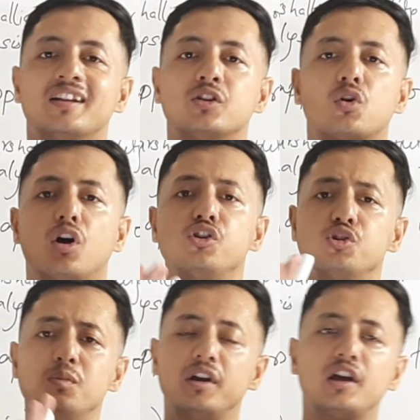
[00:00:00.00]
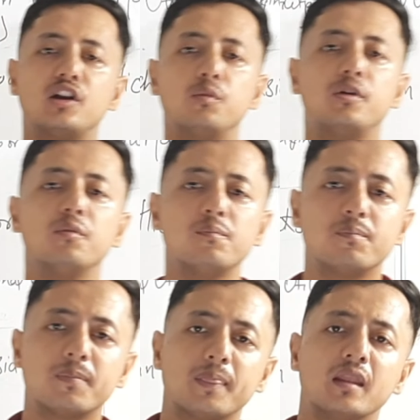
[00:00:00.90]
Now consumer
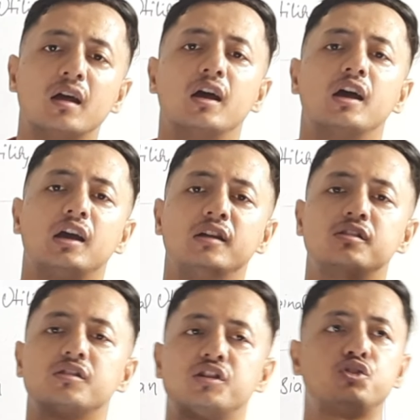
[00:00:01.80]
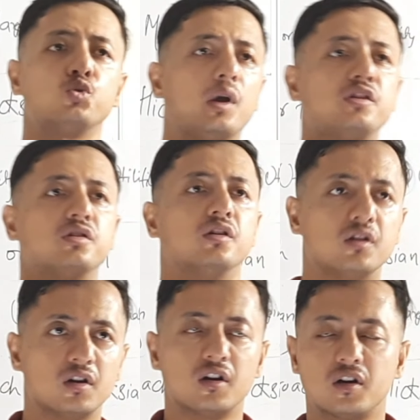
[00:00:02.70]
equilibrium is a
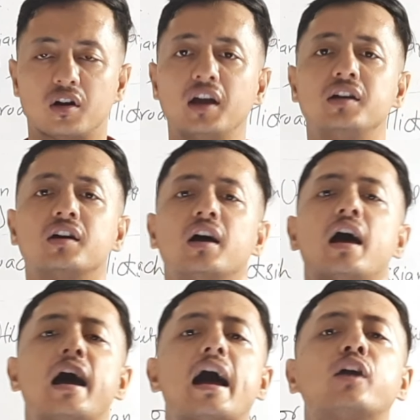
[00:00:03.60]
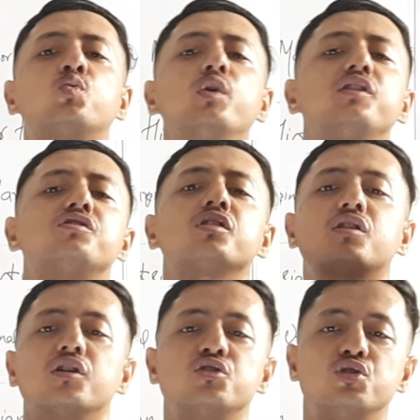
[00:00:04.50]
situation, right, at which
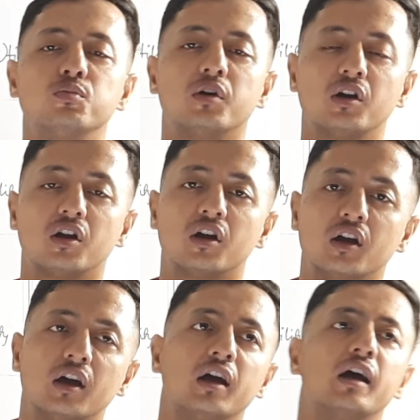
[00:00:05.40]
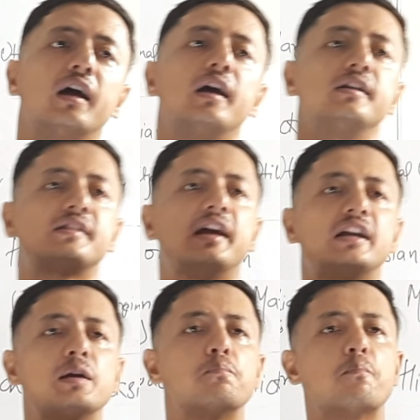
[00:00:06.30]
the consumer is
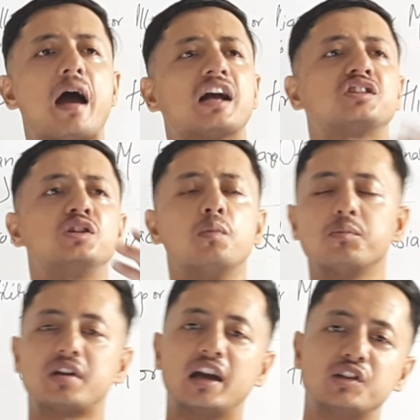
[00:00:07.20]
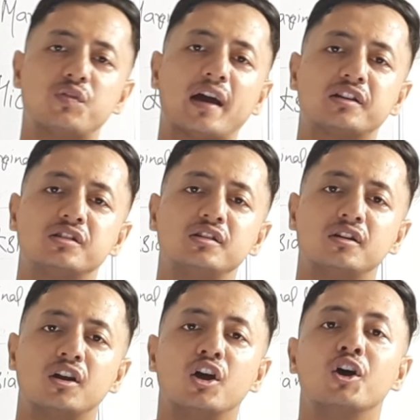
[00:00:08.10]
getting maximum
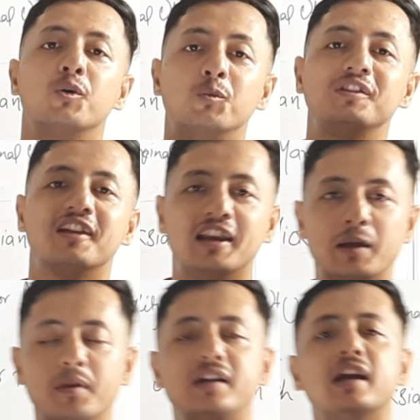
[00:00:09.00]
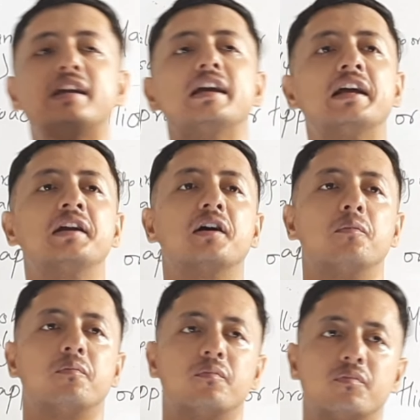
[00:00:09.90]
satisfaction with the limited
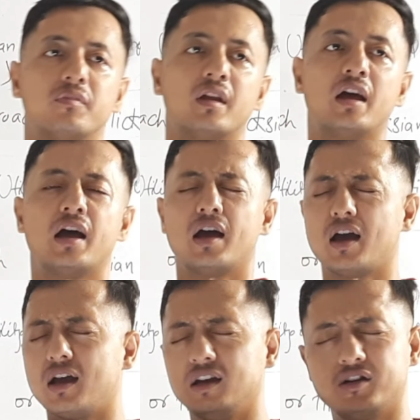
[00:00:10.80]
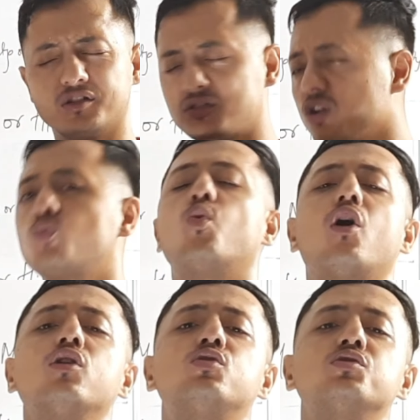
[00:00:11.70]
income and he does not
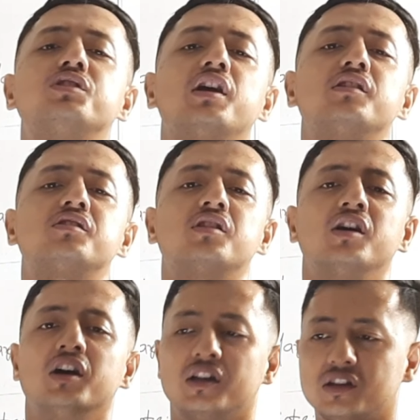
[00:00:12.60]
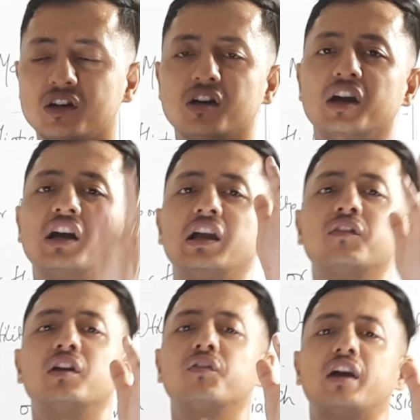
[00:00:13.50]
want to change the current
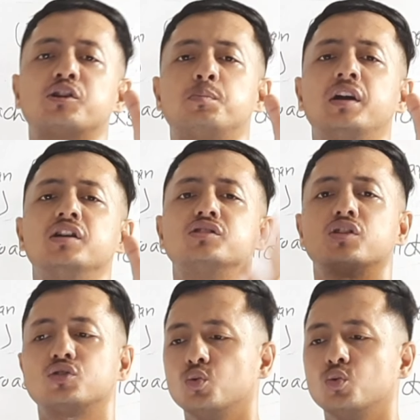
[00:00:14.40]
level of expenditure.